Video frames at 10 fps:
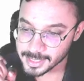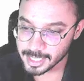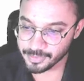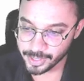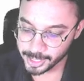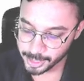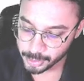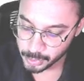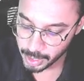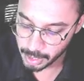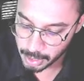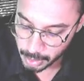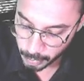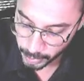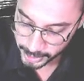surfactant. So
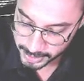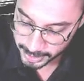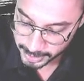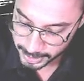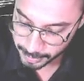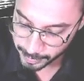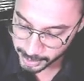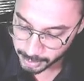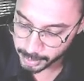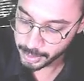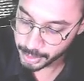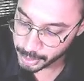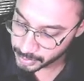what is the treatment? Give